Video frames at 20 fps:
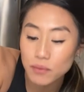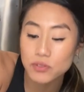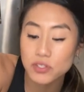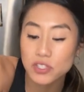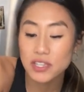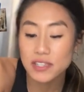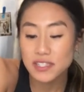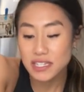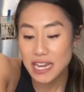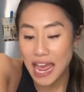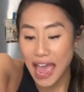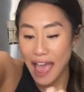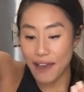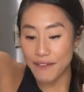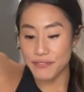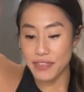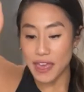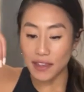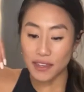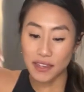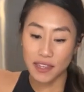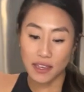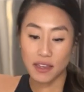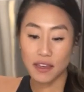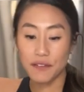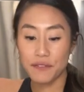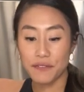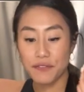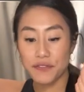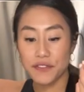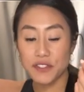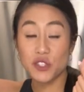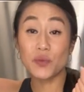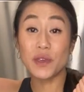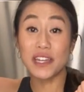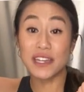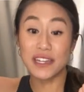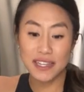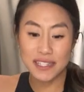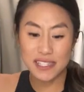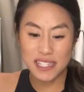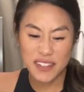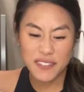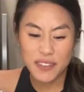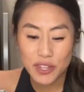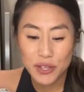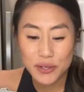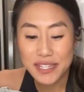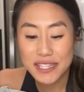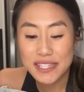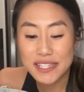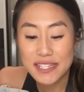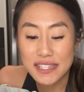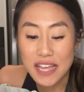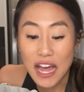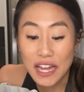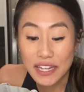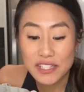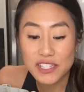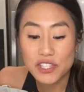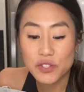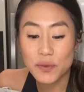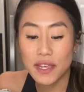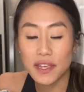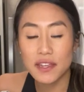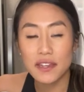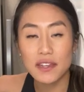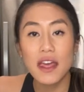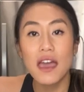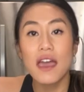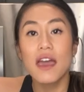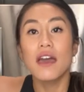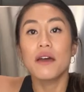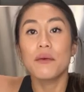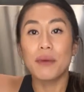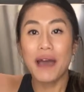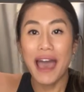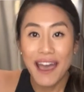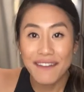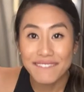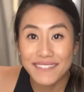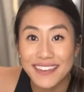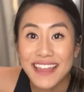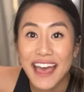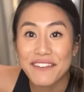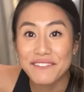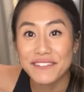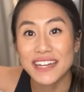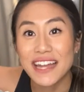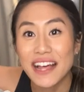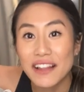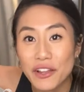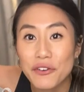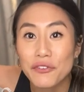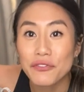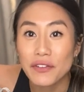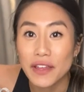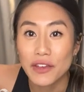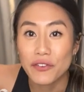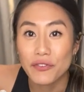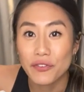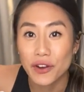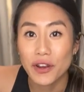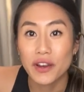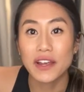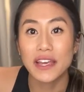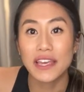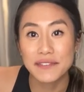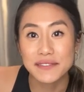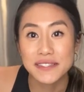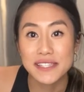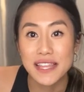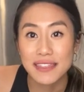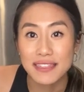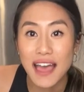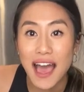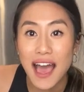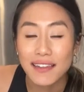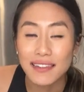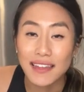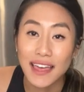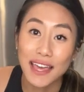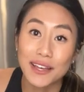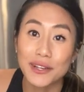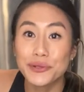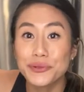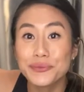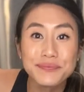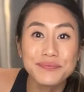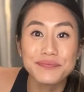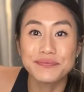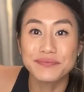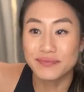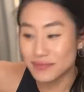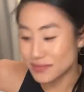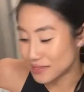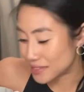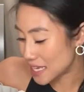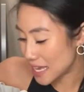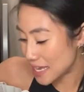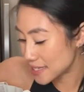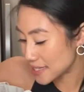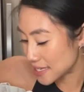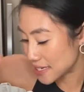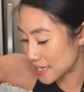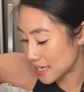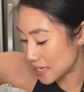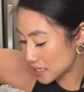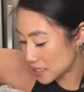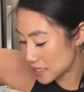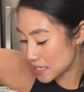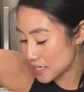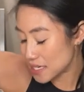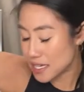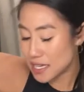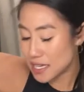just to have that kick of sweetness, even though this is unsweetened, but having that vanilla flavor gives it that like tastiness.